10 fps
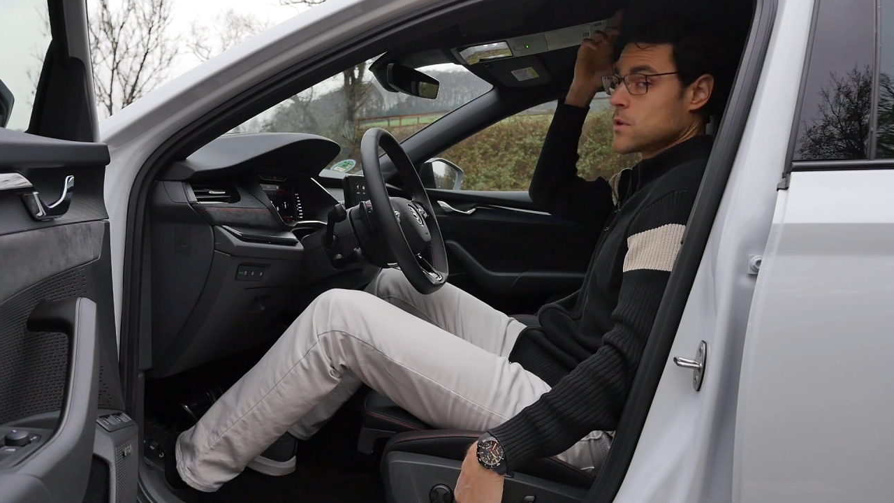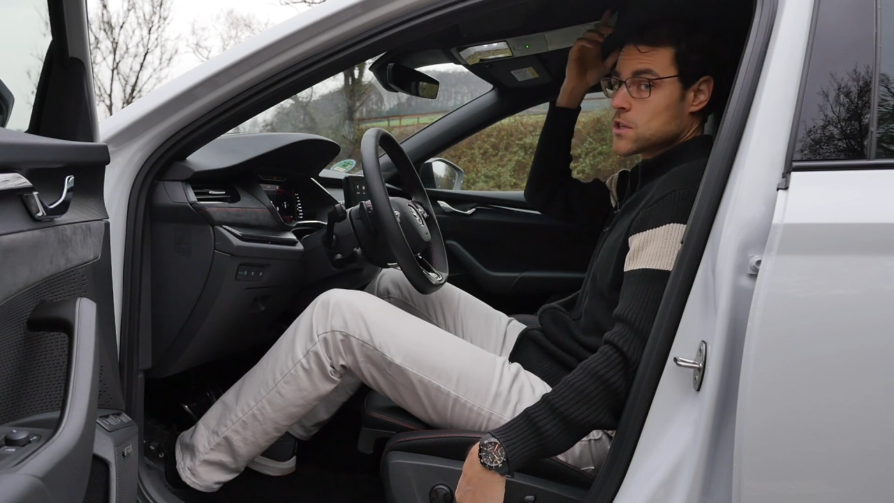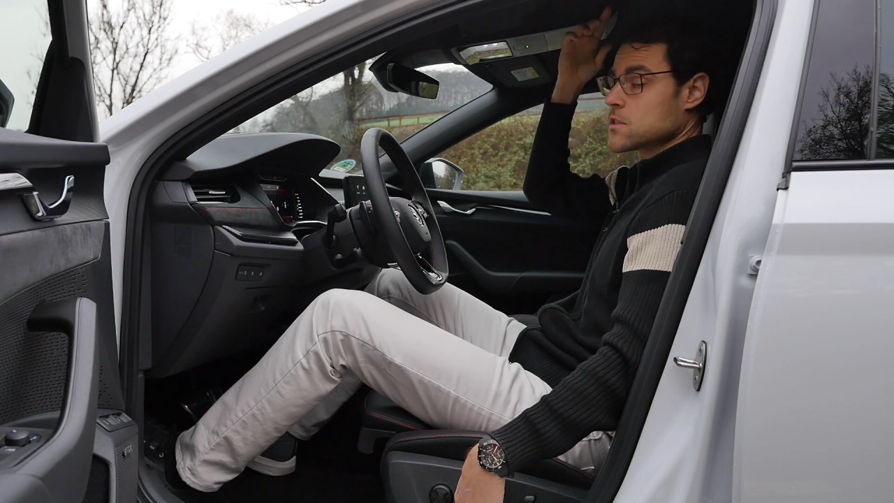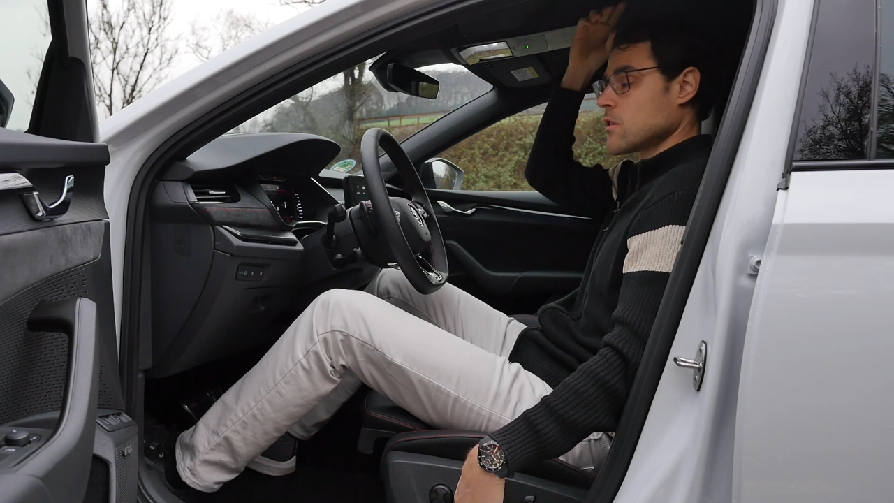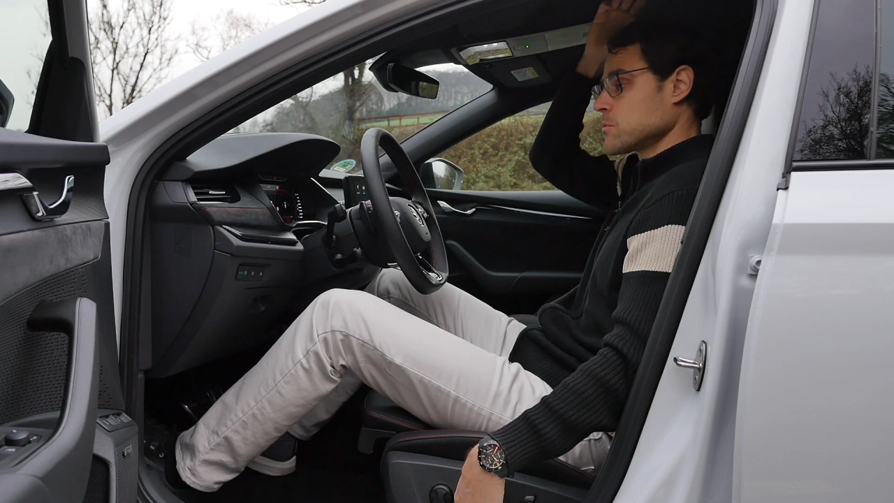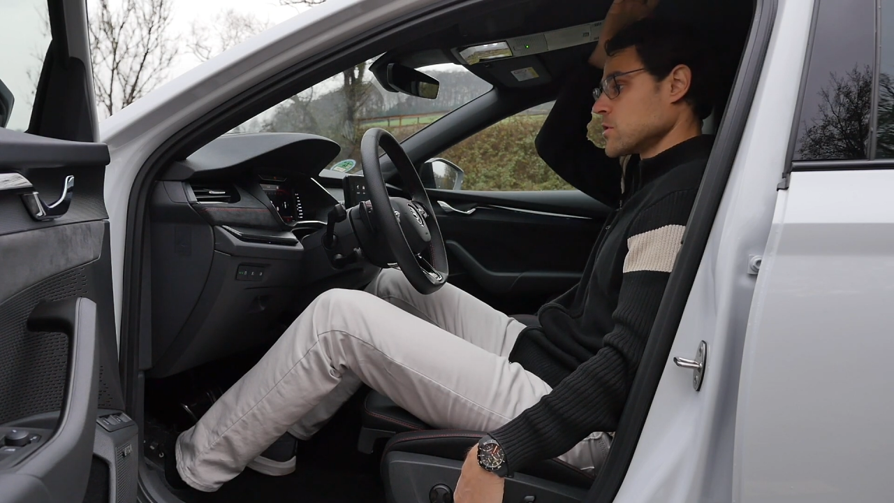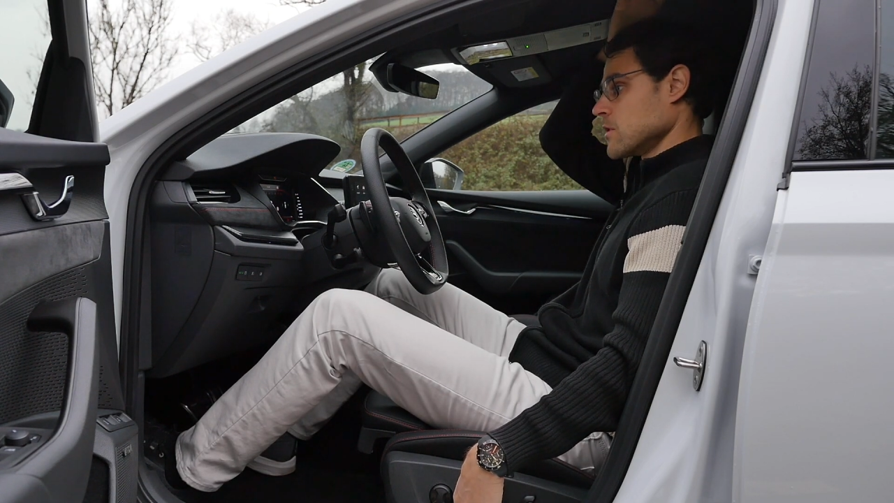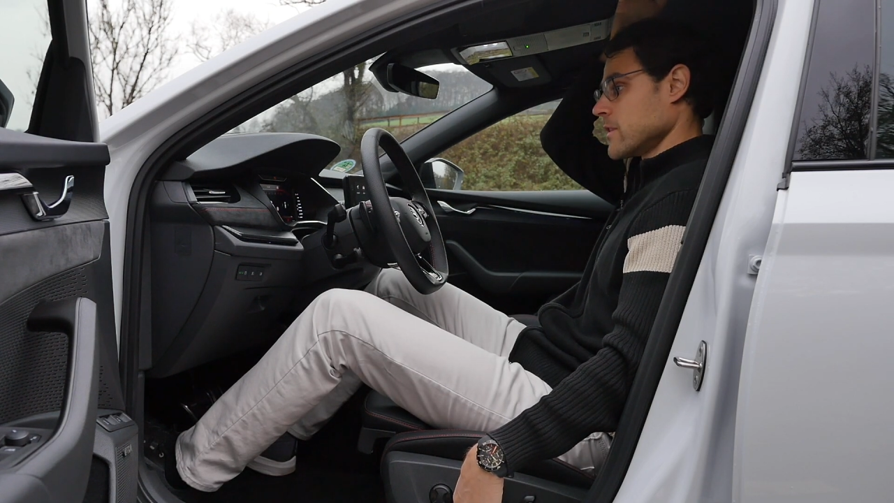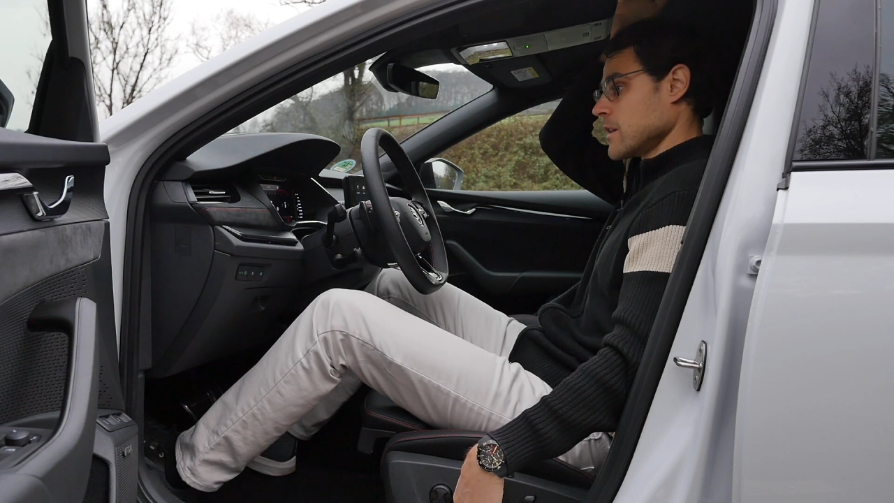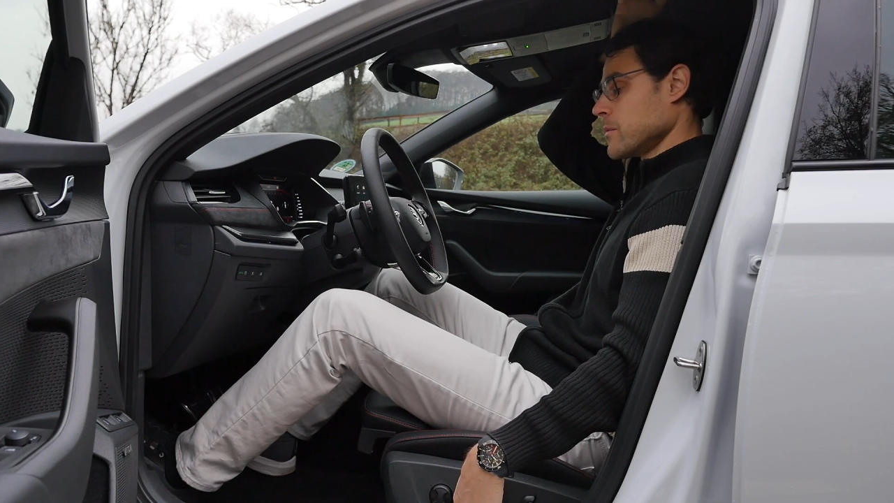which is
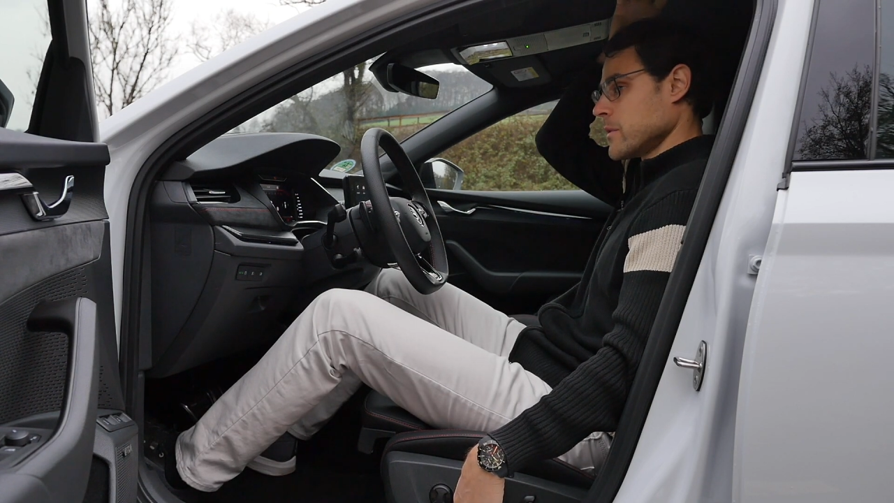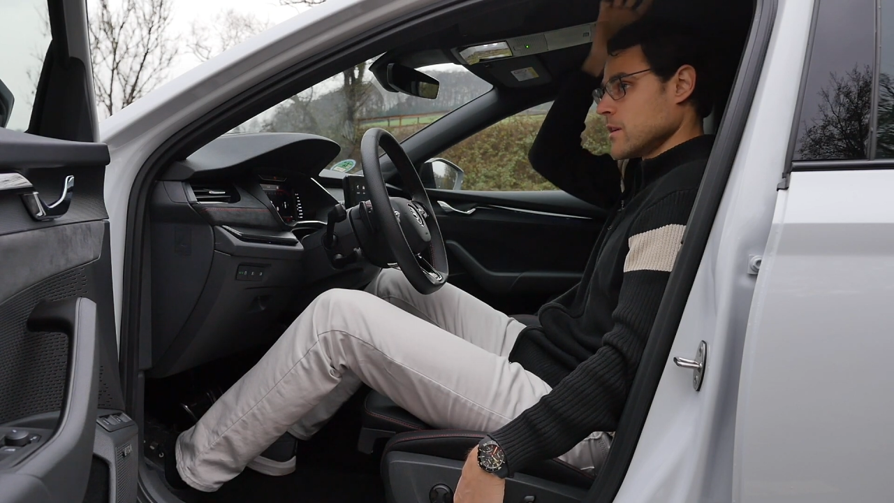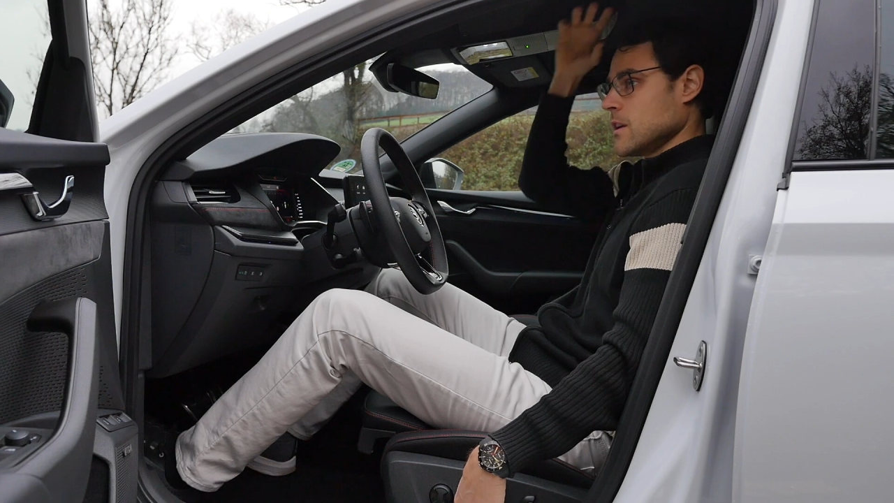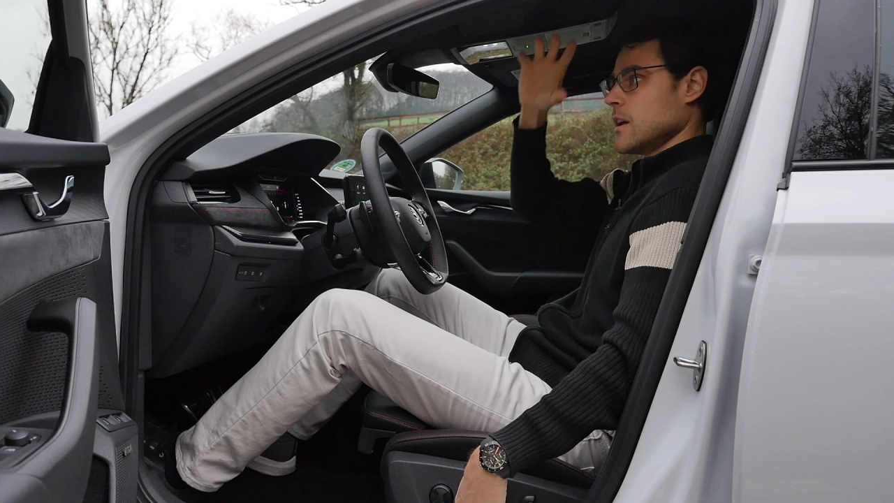optionally available.